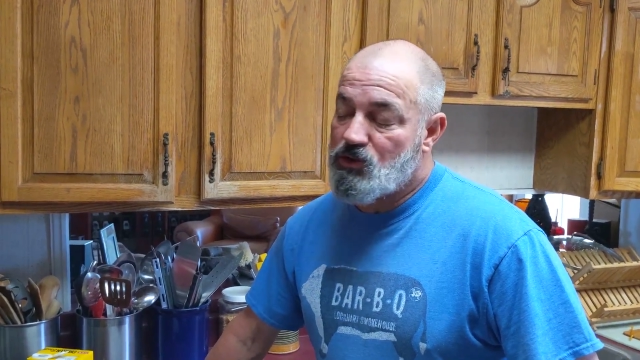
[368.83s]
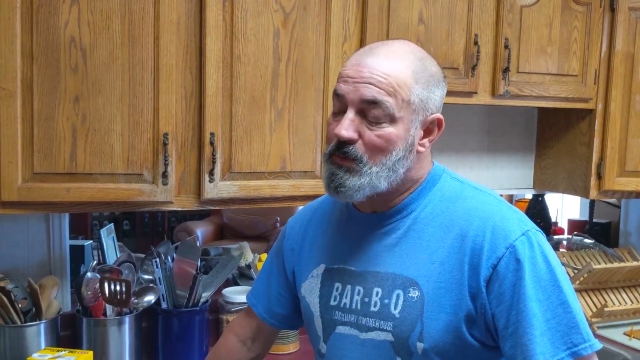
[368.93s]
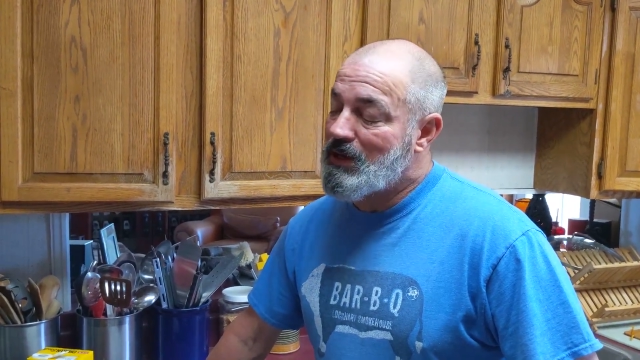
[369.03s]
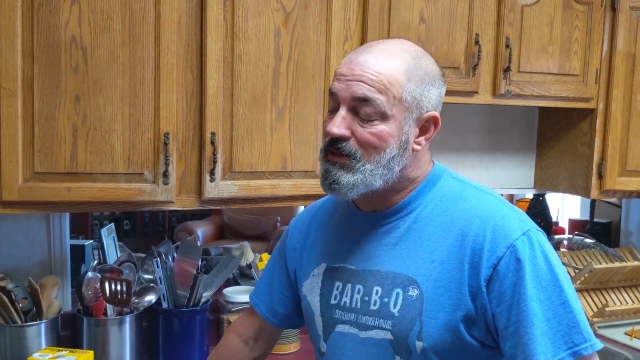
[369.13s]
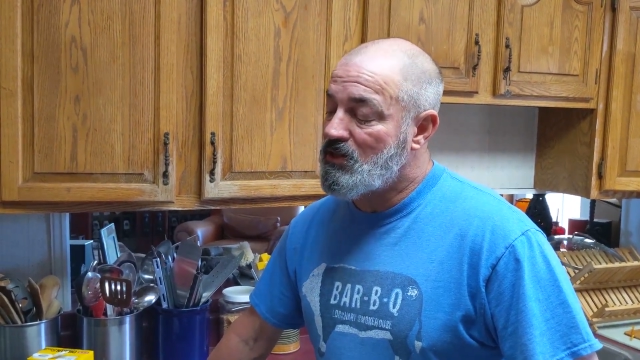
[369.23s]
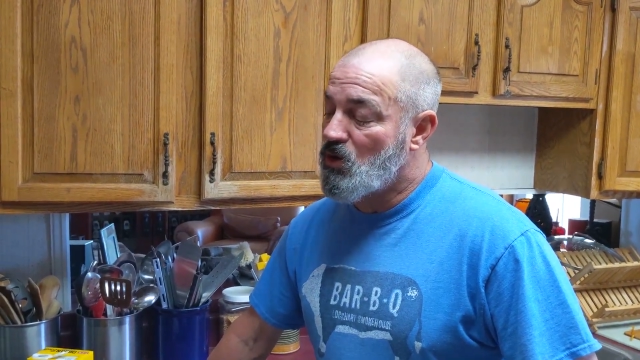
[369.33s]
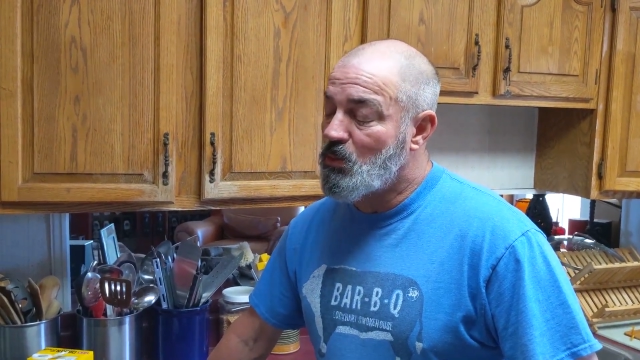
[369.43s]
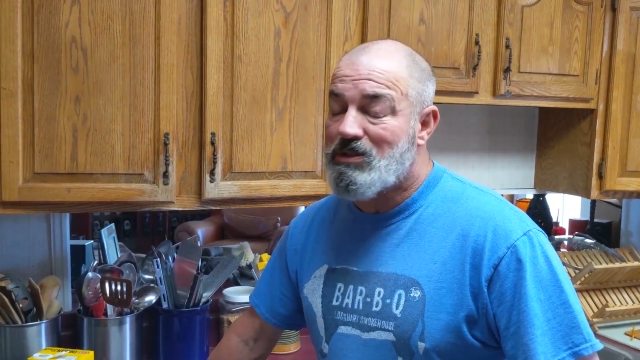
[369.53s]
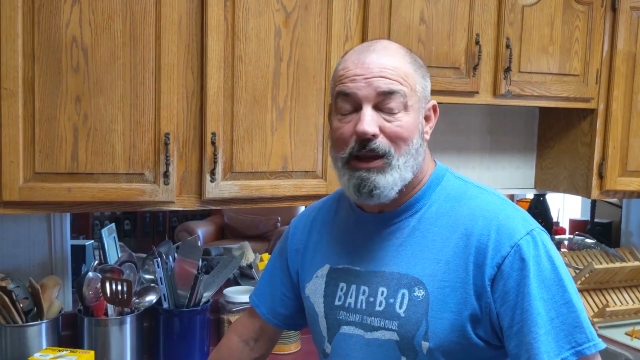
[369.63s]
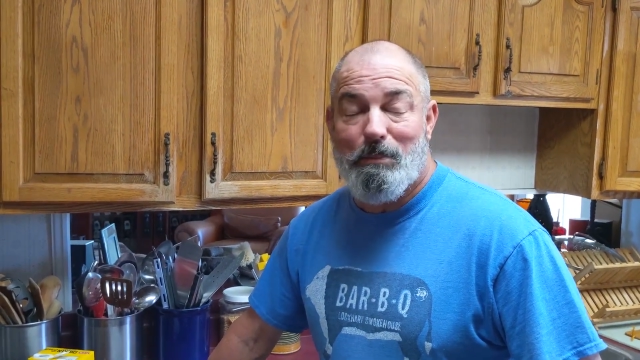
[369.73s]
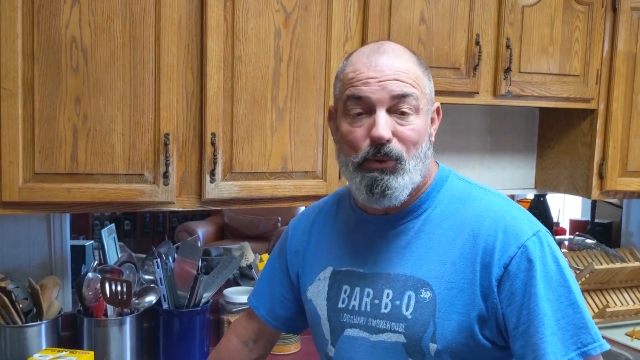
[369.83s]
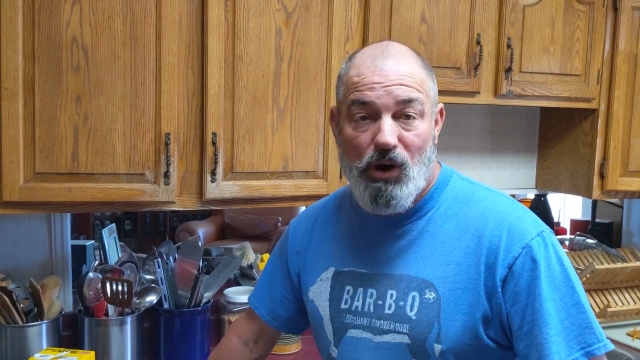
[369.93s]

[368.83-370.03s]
which basically is almost like